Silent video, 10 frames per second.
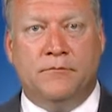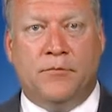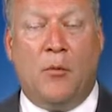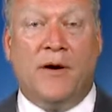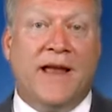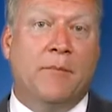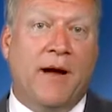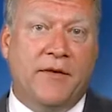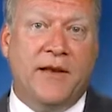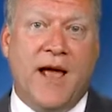promulgated
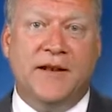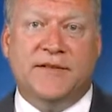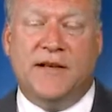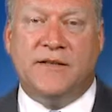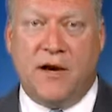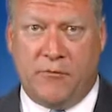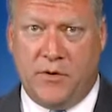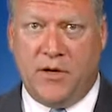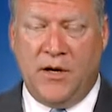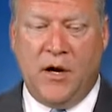by the United States
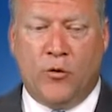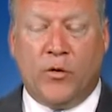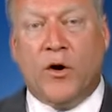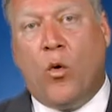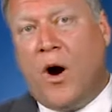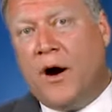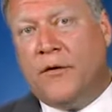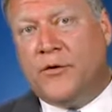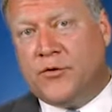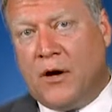government, require
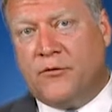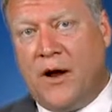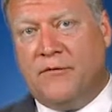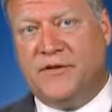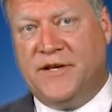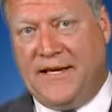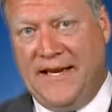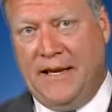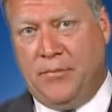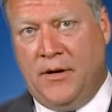the truck drivers to
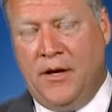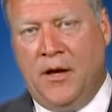keep